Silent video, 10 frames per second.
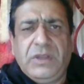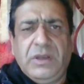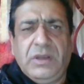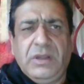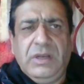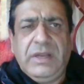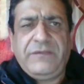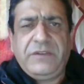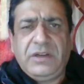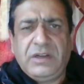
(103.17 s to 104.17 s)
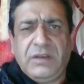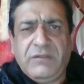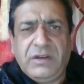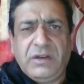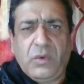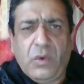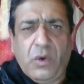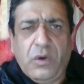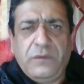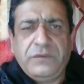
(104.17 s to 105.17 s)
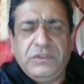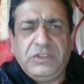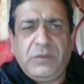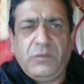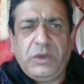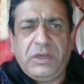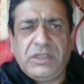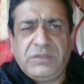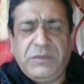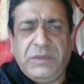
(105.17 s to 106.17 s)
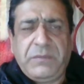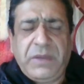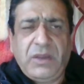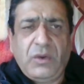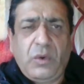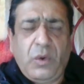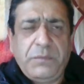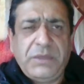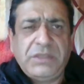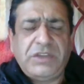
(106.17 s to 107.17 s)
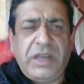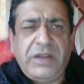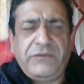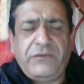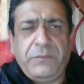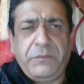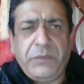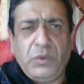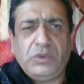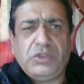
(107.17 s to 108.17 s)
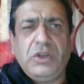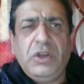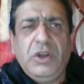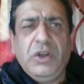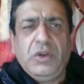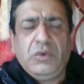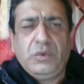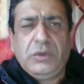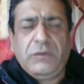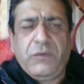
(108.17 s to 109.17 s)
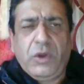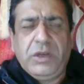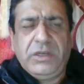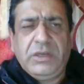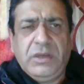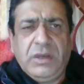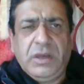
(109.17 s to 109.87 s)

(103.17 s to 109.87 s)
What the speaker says: the Lieutenant Governor of Jammu and Kashmir, paying homage and tributes to the fallen